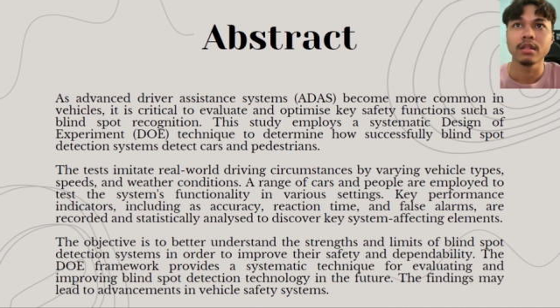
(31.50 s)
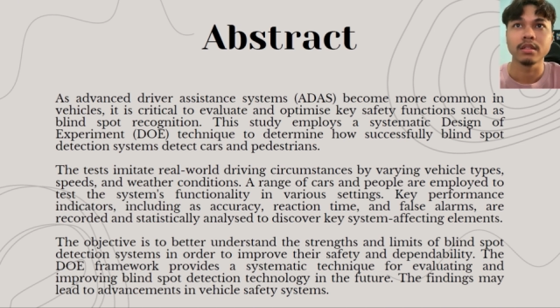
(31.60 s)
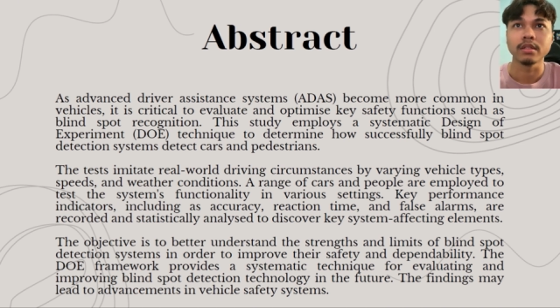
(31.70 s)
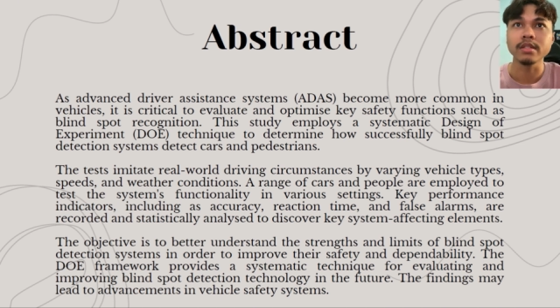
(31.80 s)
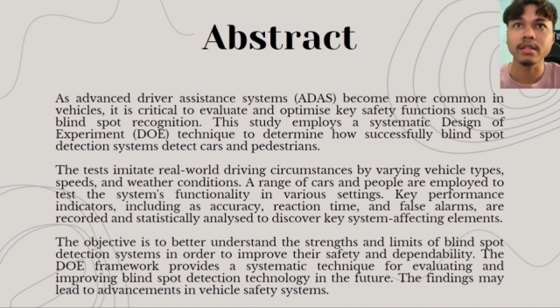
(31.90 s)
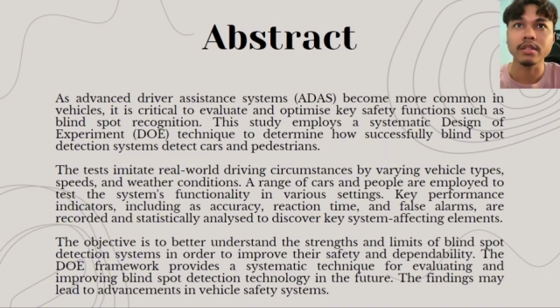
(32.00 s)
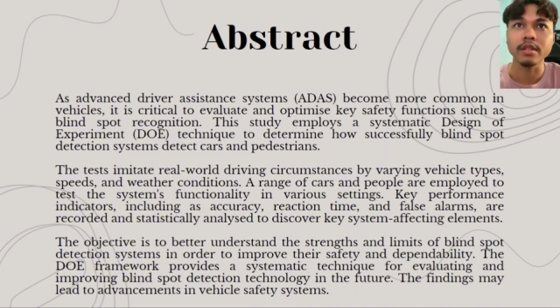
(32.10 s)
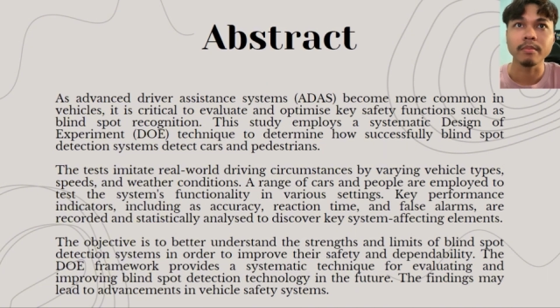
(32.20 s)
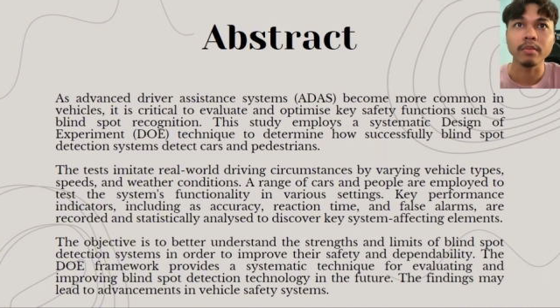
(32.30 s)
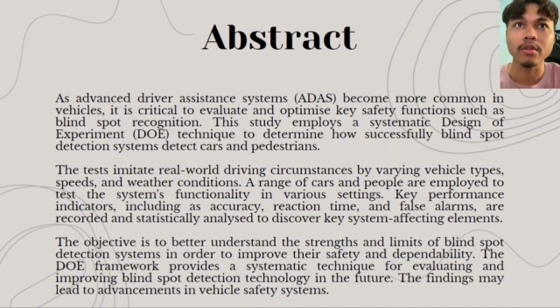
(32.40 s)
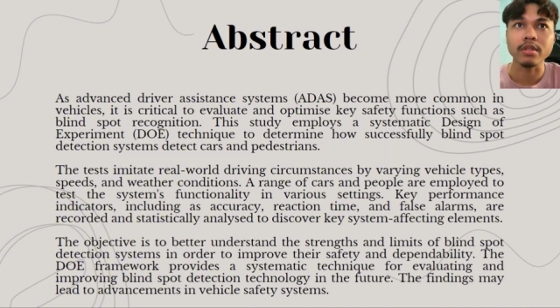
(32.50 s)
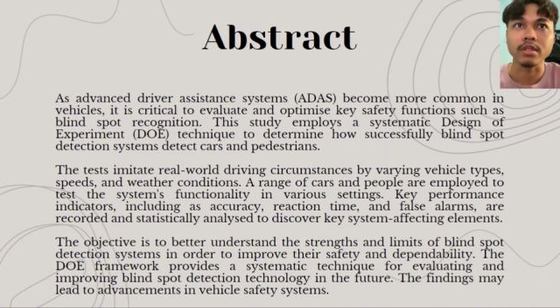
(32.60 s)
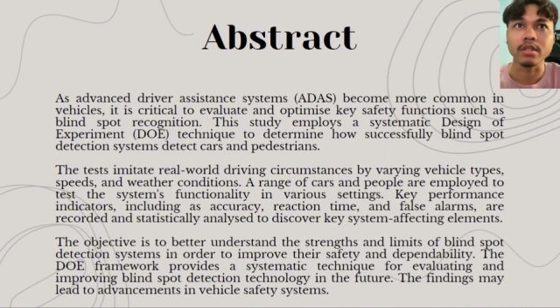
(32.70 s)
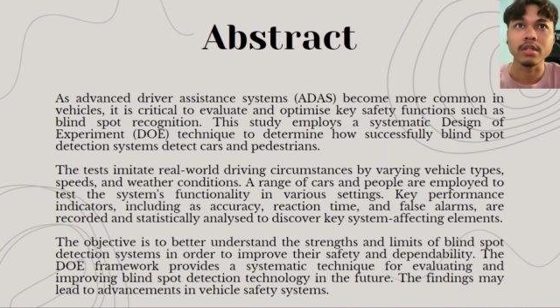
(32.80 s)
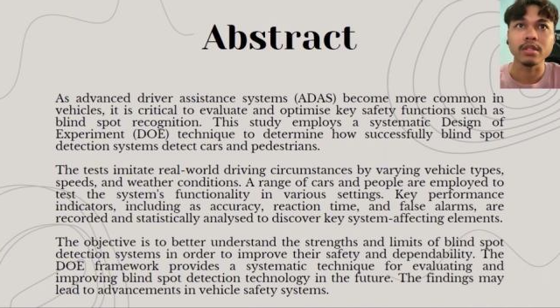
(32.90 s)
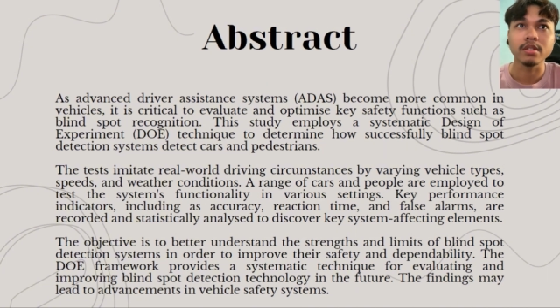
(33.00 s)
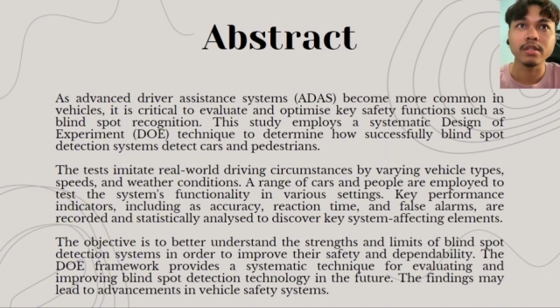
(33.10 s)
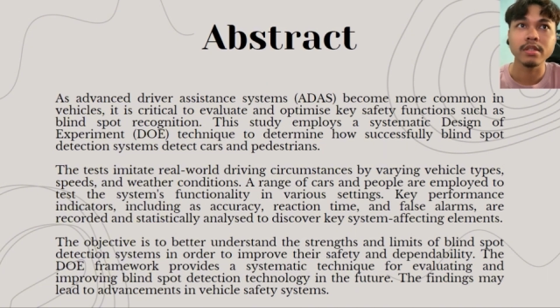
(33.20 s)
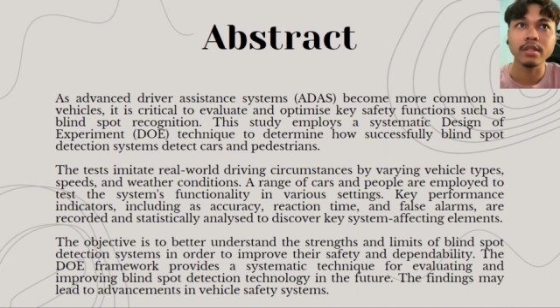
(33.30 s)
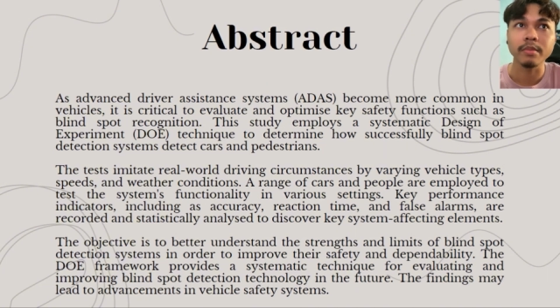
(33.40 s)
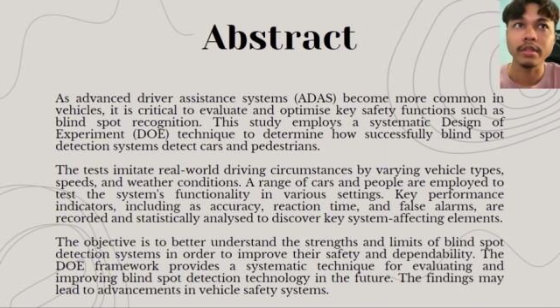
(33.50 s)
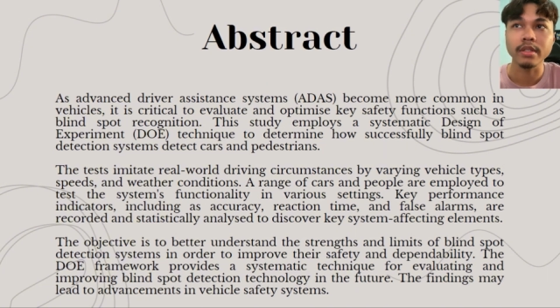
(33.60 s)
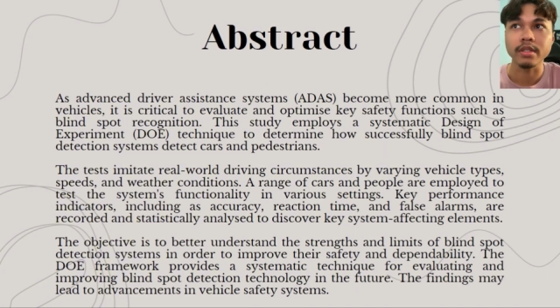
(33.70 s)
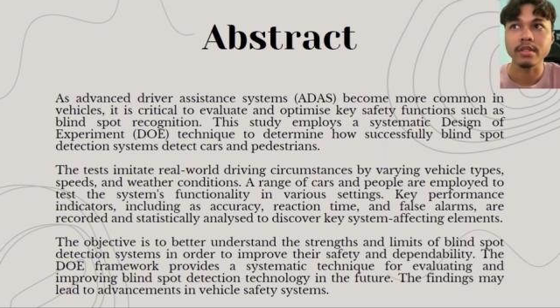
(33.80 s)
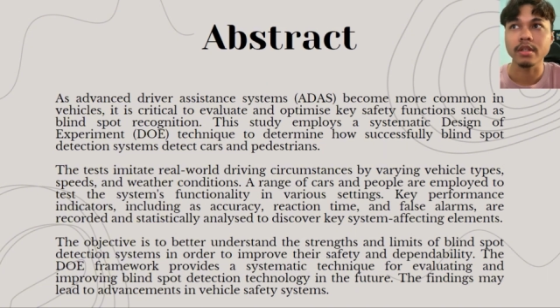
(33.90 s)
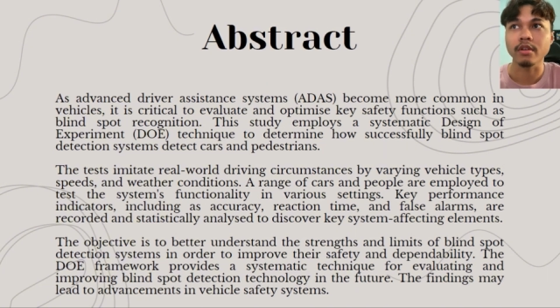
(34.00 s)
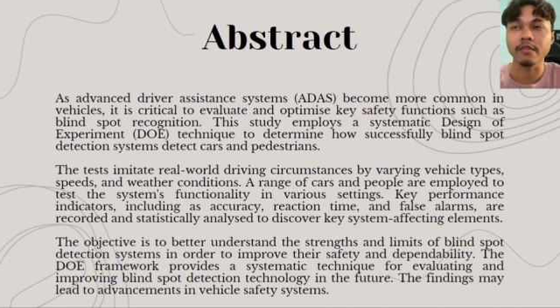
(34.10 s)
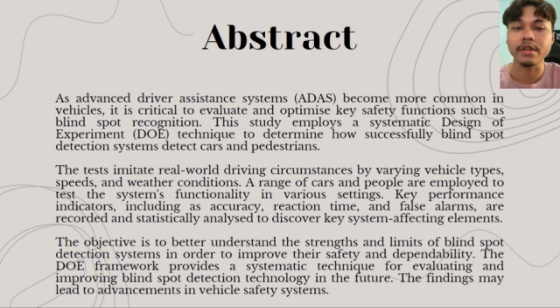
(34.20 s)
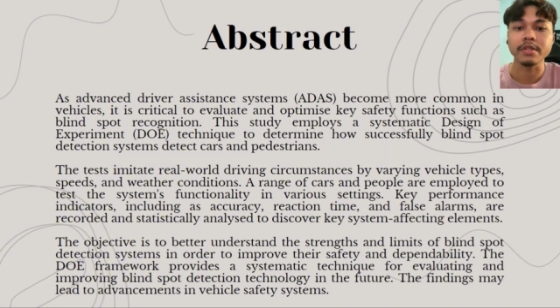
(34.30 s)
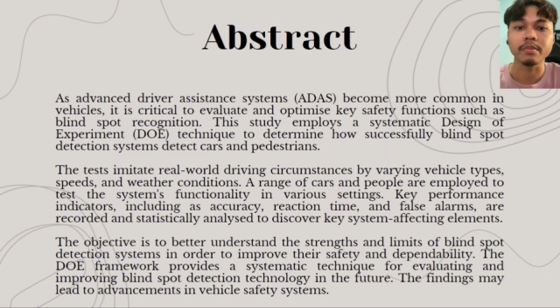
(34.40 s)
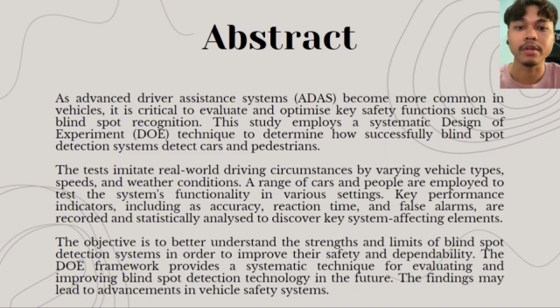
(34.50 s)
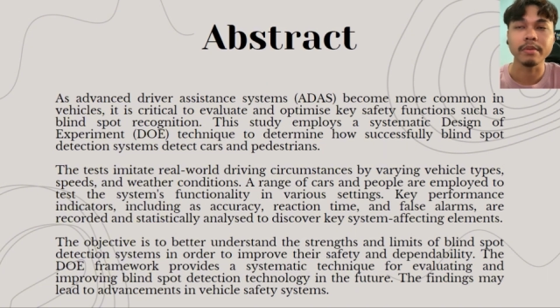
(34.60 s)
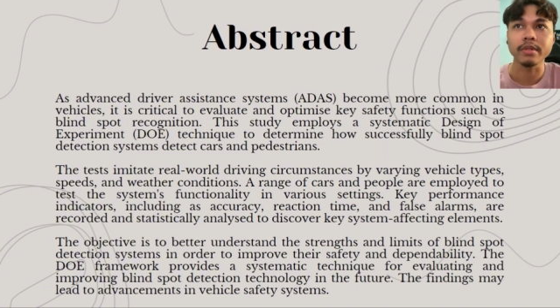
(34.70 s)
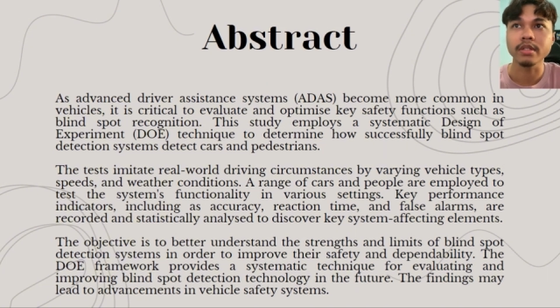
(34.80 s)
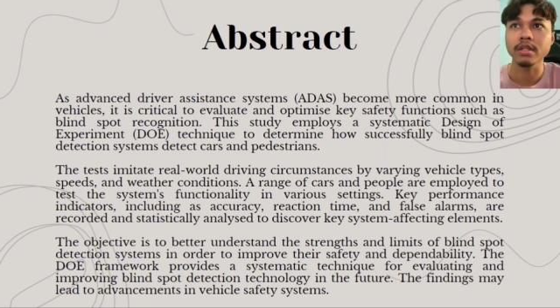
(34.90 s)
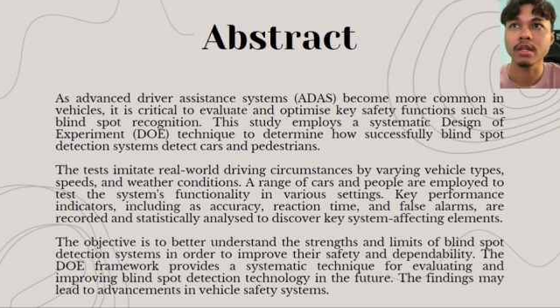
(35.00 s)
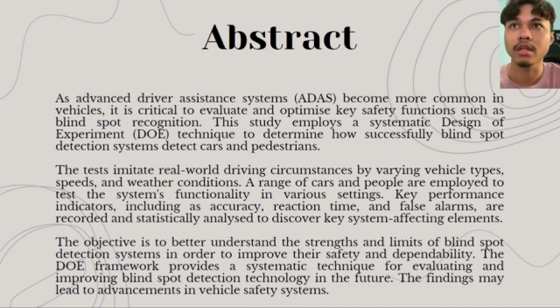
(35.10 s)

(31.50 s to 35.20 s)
This study employs a systematic design of experiment